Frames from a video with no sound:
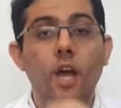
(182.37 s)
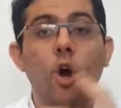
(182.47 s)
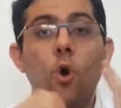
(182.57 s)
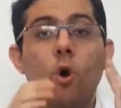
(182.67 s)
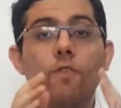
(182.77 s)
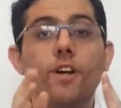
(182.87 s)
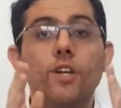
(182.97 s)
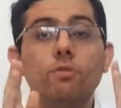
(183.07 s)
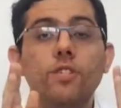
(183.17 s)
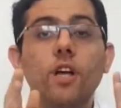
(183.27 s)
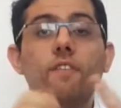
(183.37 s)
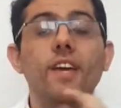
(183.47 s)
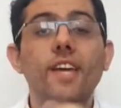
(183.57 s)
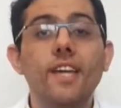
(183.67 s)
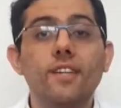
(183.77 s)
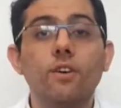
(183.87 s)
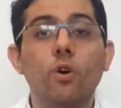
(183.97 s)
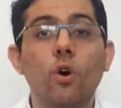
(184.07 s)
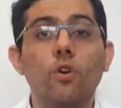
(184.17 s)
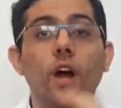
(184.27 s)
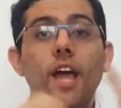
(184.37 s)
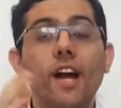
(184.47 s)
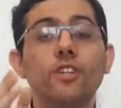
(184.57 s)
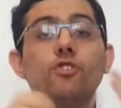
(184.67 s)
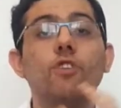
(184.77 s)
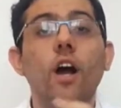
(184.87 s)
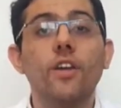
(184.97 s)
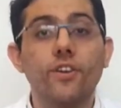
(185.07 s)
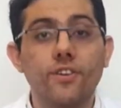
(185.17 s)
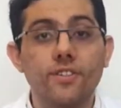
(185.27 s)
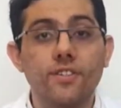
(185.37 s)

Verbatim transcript: overuse of heat or hair dryers.